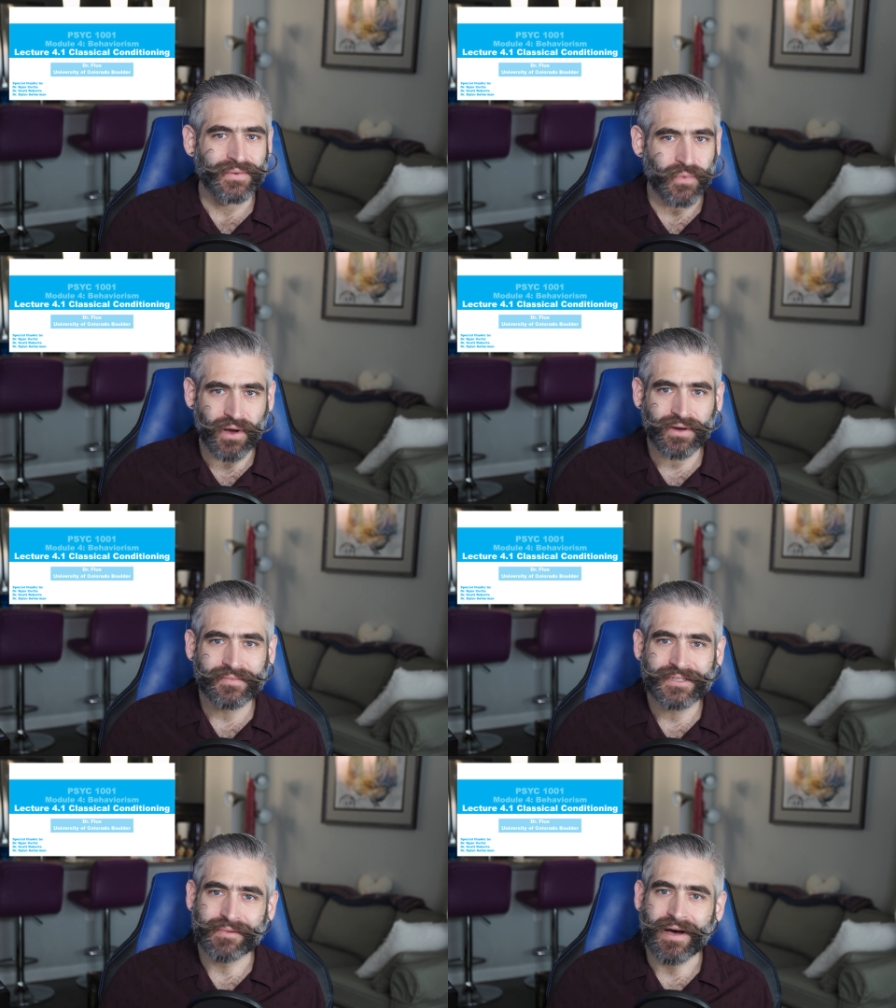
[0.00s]

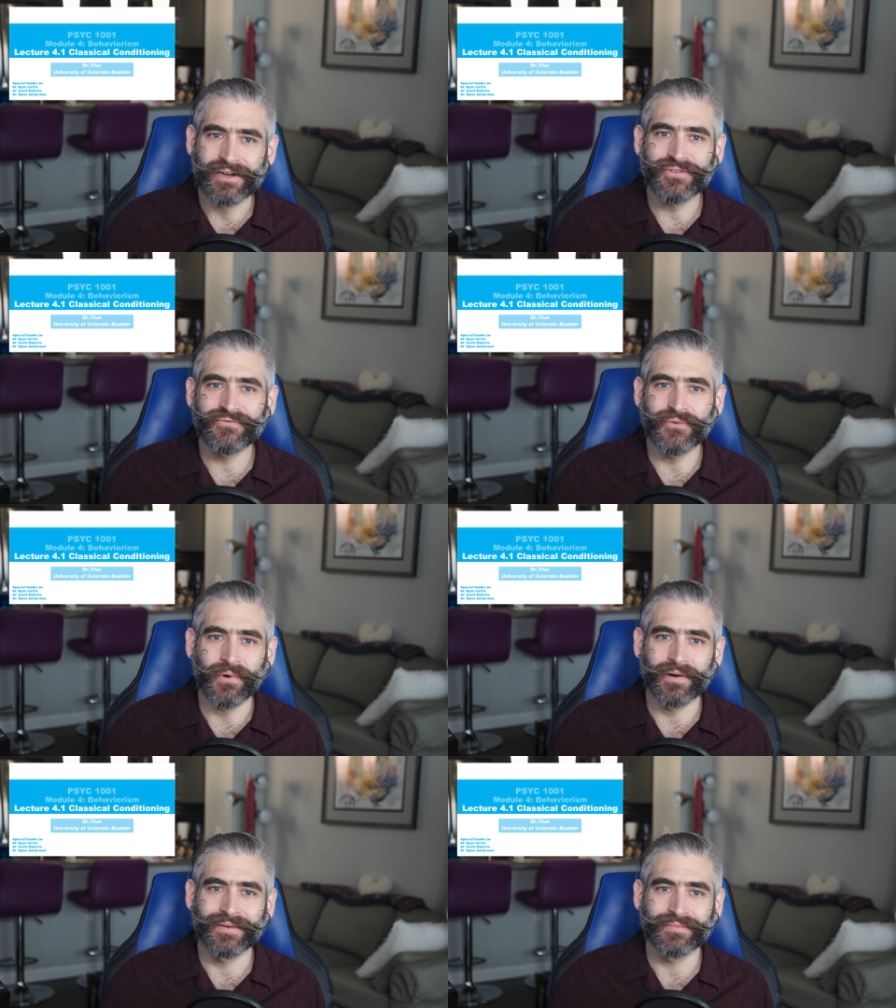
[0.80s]
Welcome to Module
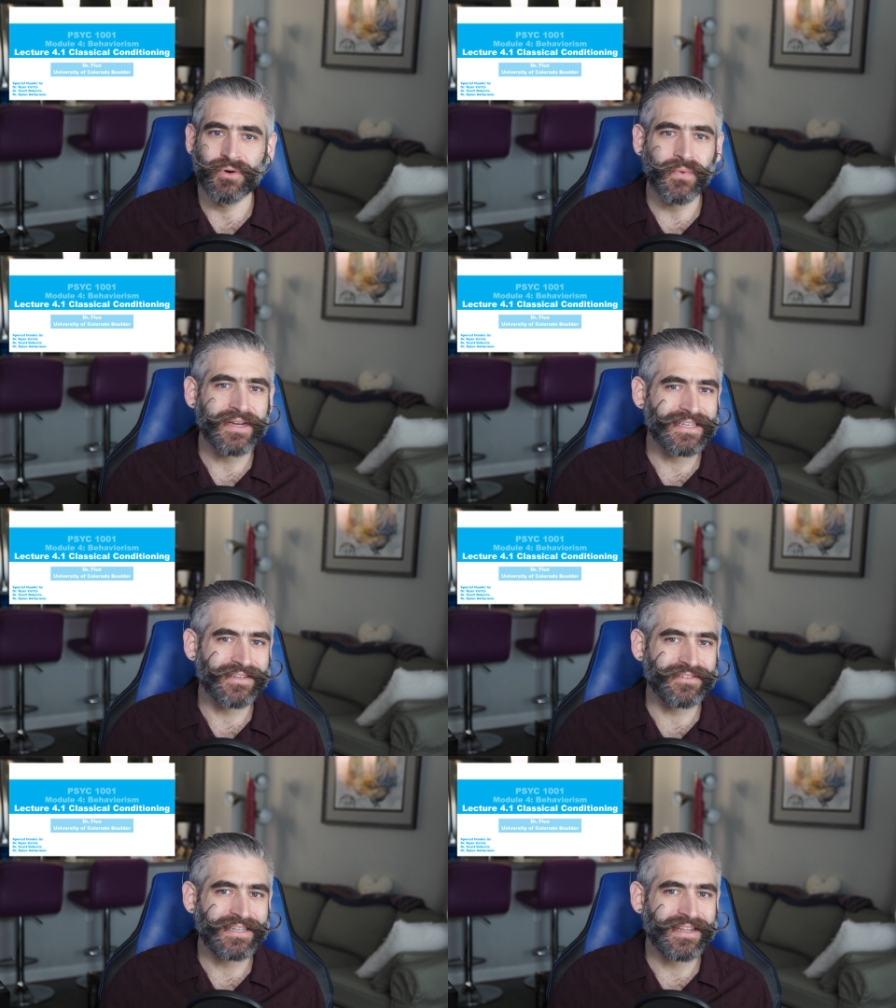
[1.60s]
4, where we
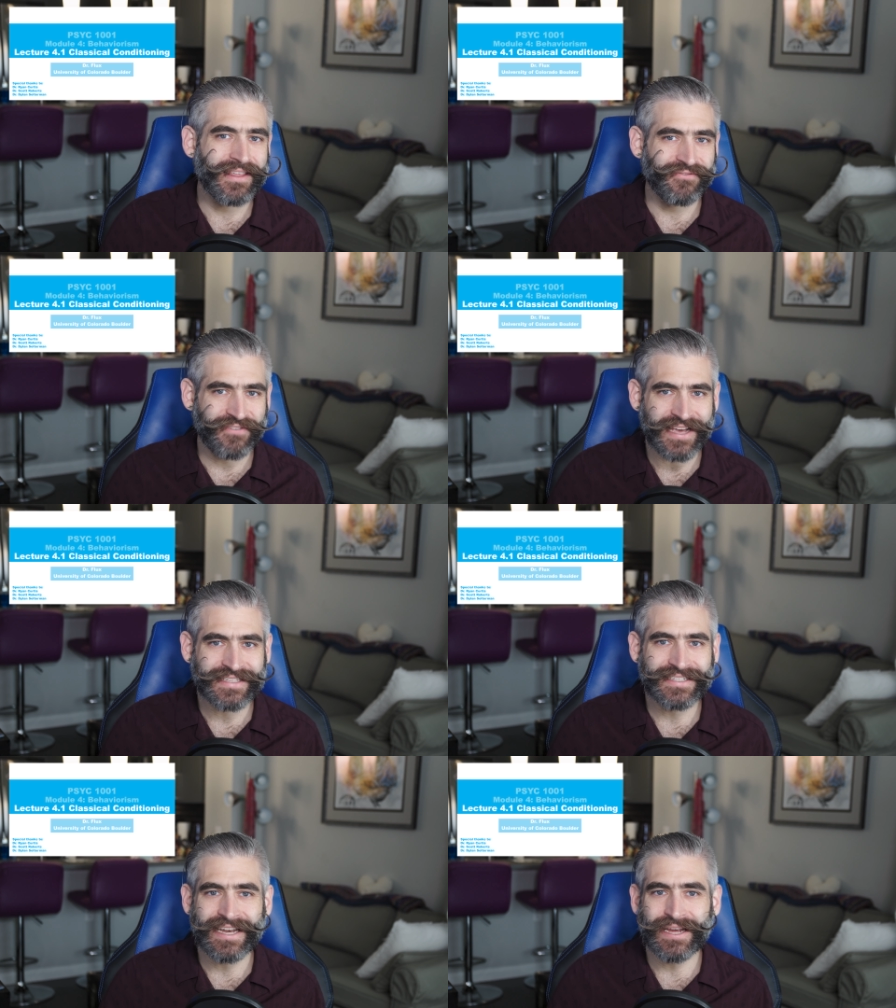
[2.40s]
delve into the
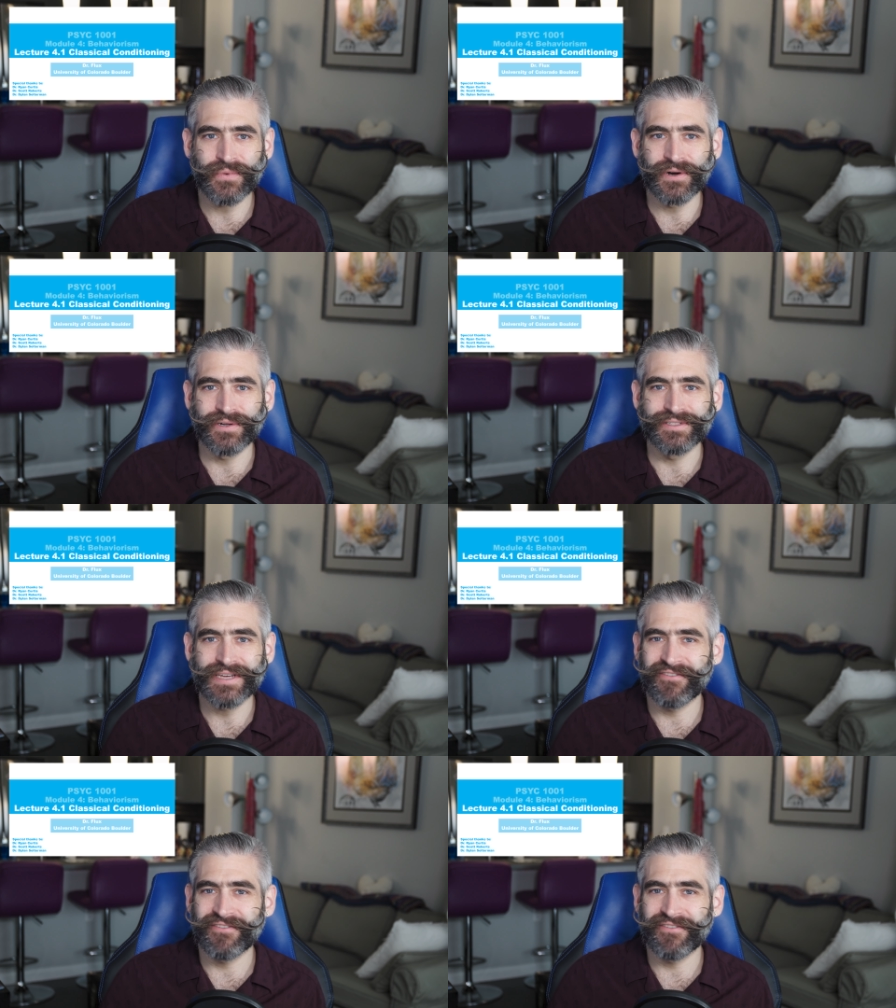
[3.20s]
fascinating world